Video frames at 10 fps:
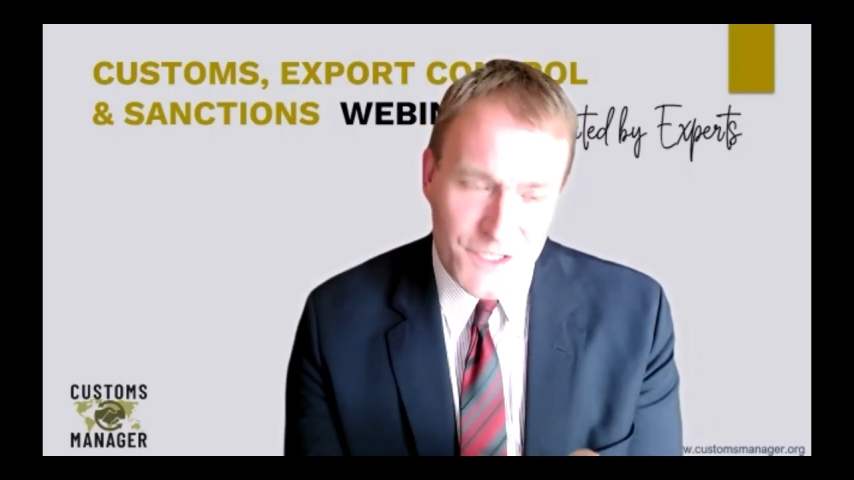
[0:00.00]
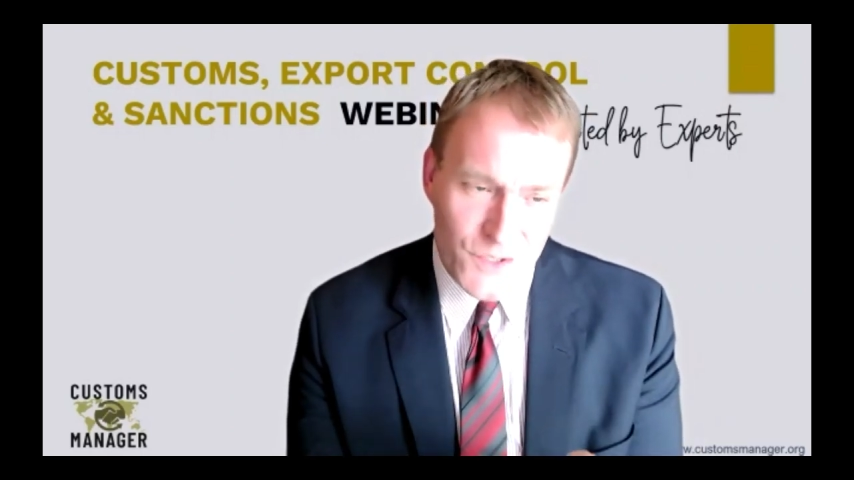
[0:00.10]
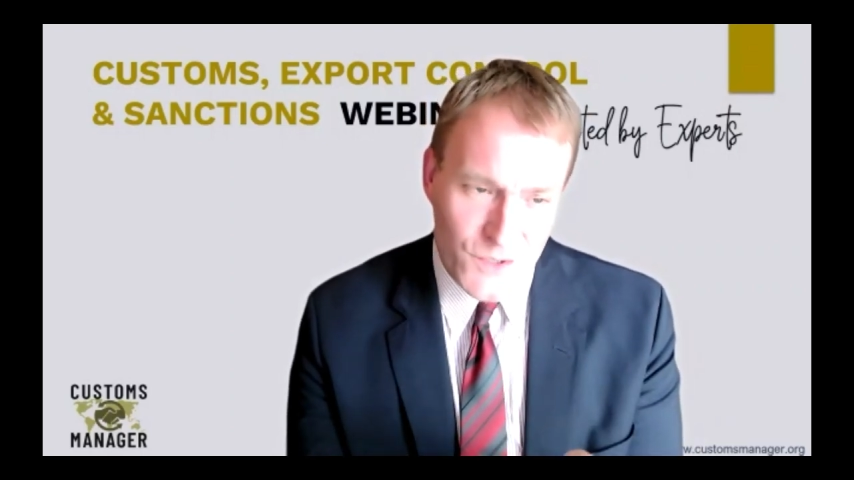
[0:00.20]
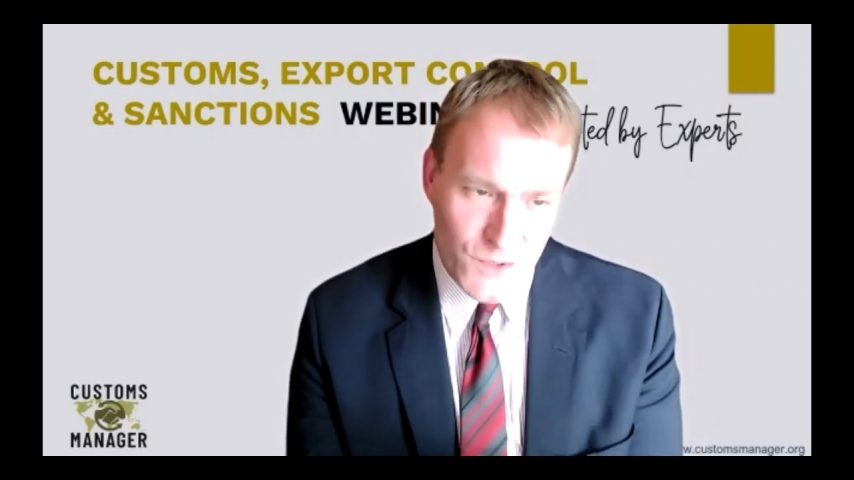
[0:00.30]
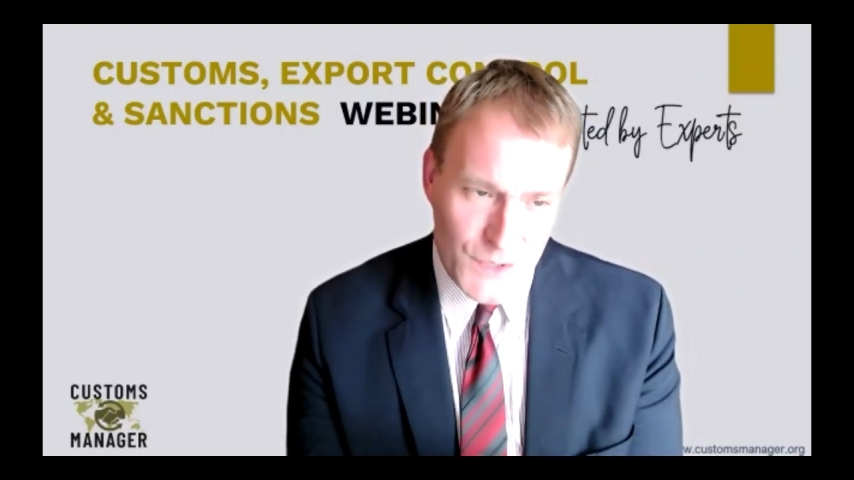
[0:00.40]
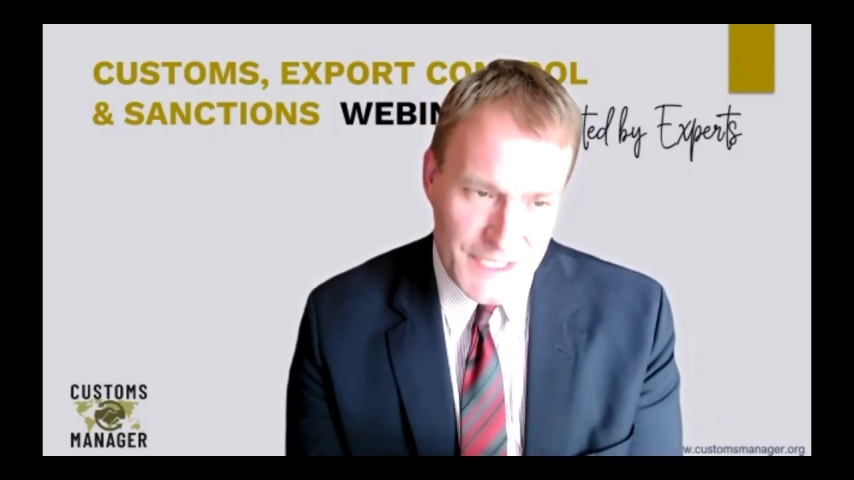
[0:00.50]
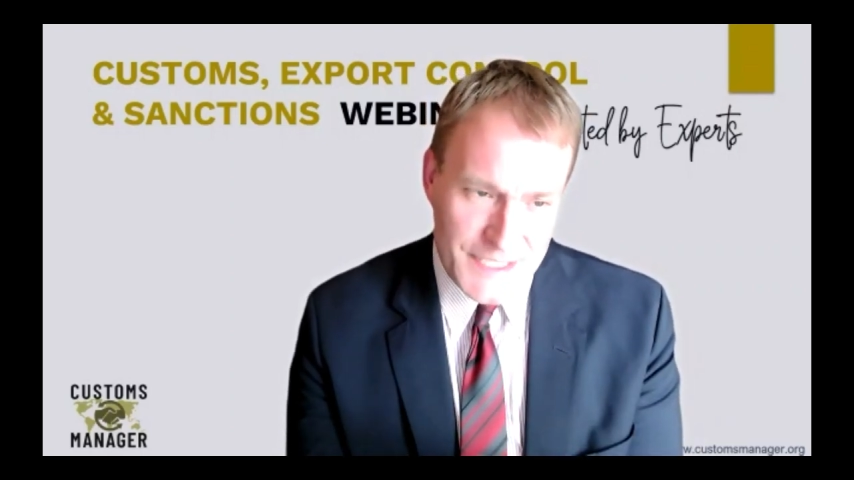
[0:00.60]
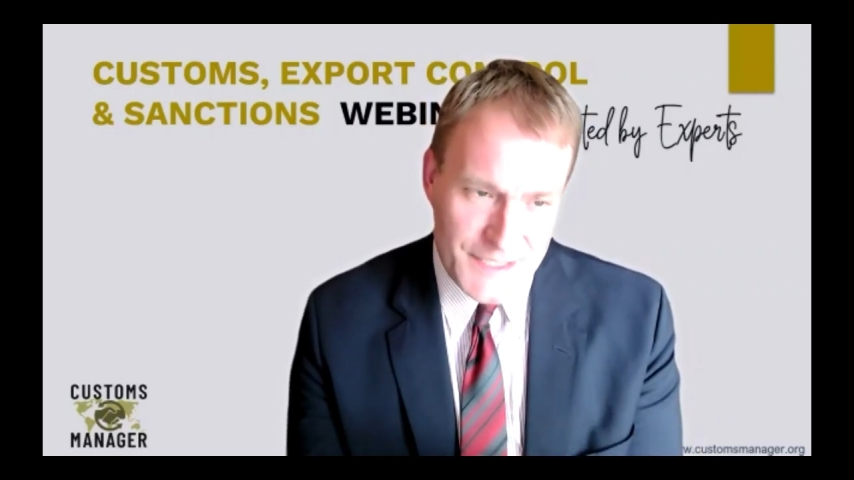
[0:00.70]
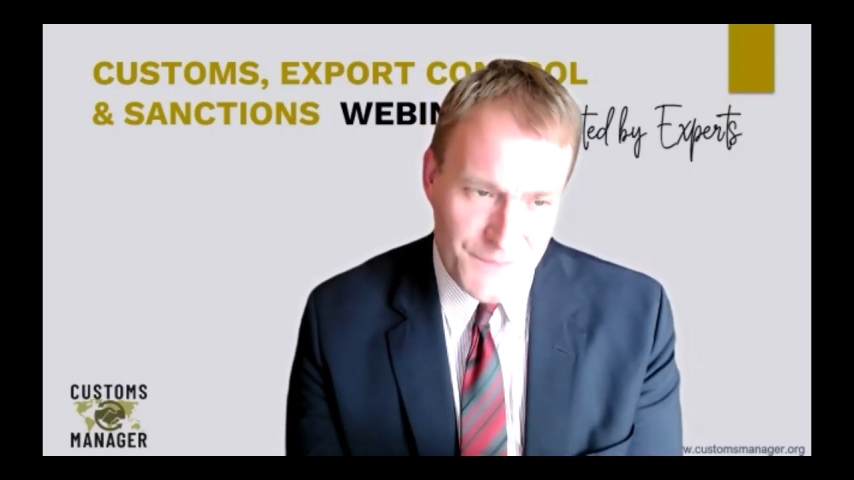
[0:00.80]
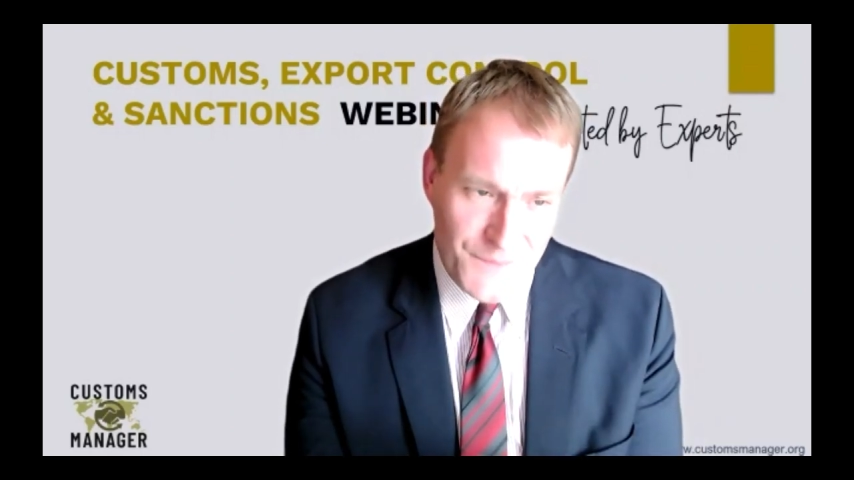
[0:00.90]
into all
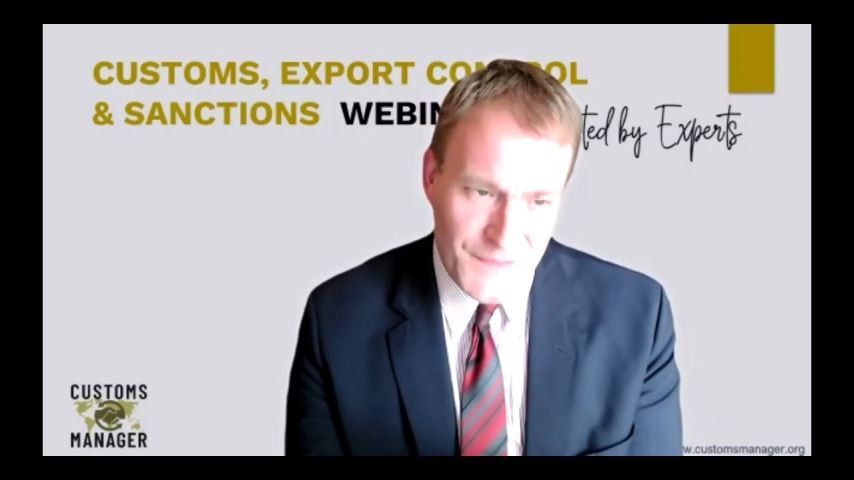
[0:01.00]
this.